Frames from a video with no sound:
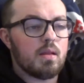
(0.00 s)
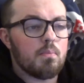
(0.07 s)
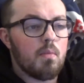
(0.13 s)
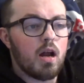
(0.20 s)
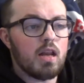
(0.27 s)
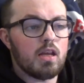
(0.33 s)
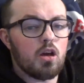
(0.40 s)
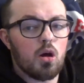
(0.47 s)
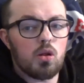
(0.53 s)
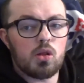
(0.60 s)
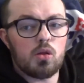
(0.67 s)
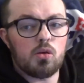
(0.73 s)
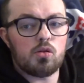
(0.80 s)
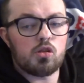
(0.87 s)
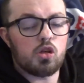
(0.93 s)
The money goes
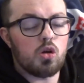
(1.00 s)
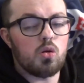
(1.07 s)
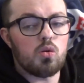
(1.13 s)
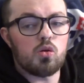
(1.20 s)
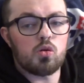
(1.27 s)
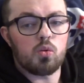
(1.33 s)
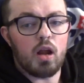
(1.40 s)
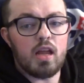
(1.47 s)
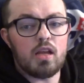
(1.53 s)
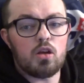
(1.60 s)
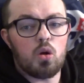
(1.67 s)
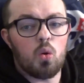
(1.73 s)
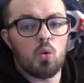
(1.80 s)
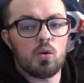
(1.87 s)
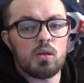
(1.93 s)
to two great
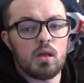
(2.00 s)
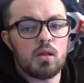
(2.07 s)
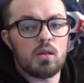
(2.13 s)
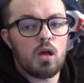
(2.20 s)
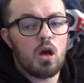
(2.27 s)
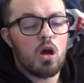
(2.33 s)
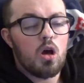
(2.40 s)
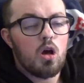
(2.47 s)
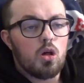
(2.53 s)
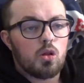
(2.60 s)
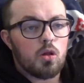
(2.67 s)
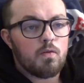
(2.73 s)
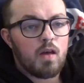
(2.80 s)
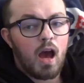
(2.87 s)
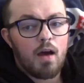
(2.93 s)
causes.
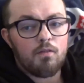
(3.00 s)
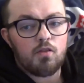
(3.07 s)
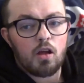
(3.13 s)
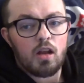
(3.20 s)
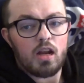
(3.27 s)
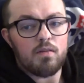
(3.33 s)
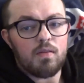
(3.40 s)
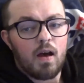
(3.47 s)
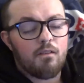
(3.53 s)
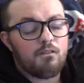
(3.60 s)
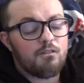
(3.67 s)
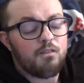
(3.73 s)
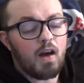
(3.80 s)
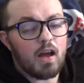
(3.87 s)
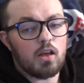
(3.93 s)
So if you have done any of
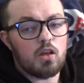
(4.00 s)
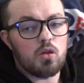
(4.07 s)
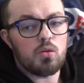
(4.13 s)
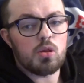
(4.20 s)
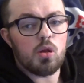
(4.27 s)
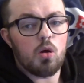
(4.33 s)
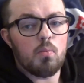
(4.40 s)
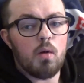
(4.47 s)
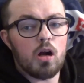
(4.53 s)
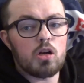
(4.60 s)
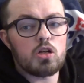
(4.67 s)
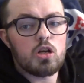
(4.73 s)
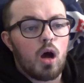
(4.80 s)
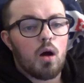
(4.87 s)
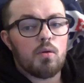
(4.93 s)
that, thank you so
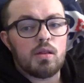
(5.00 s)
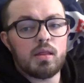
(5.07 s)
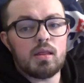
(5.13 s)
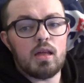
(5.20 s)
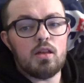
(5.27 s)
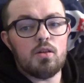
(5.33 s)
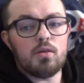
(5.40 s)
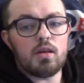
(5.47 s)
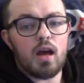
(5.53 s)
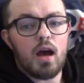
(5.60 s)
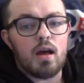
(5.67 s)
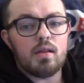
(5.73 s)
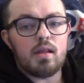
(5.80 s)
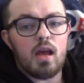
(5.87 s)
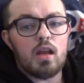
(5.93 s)
much. I will see you
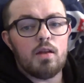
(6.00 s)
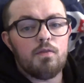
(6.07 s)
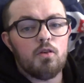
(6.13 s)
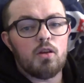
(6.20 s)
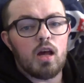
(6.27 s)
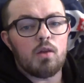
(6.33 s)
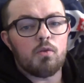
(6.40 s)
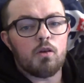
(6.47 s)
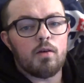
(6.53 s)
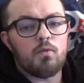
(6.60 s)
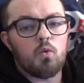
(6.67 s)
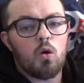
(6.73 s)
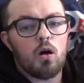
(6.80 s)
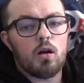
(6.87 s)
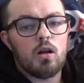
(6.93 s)
guys in a few days for
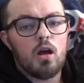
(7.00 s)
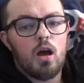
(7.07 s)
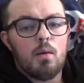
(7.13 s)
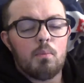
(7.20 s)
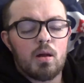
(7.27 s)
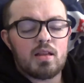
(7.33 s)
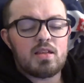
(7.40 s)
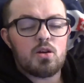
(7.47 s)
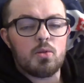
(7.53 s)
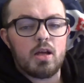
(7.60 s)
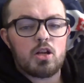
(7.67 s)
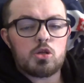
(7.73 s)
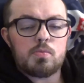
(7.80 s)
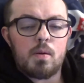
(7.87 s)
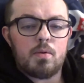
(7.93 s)
another one. But until
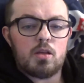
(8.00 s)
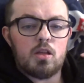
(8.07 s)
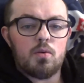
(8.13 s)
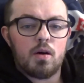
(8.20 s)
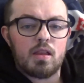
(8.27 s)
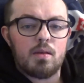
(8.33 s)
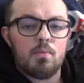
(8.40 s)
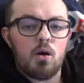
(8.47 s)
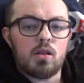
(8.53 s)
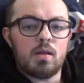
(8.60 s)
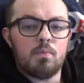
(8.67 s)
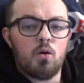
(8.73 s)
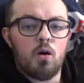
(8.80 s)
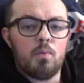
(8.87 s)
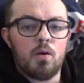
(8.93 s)
then, just remember, you are the most
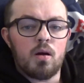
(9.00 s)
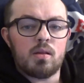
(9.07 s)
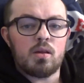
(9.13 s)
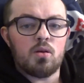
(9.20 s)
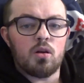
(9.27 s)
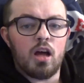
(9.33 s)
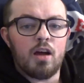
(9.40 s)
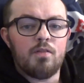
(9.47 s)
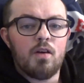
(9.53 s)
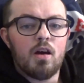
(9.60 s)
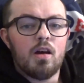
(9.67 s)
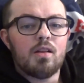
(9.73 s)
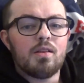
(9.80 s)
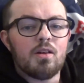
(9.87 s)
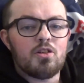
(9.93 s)
important person in your life.
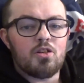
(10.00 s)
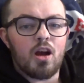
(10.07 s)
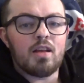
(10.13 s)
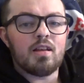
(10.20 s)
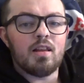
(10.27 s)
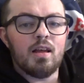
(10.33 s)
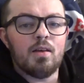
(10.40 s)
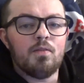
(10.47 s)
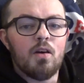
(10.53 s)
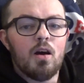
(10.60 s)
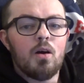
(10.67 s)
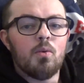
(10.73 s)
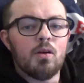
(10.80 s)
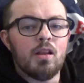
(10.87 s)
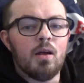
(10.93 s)
So try to live
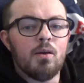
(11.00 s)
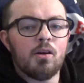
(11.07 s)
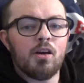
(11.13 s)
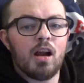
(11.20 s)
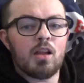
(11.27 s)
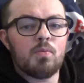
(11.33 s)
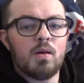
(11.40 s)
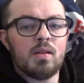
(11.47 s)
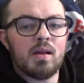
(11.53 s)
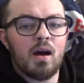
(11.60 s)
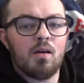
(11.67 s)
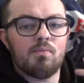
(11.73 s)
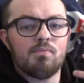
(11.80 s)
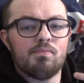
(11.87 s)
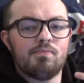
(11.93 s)
with no regrets. Peace out.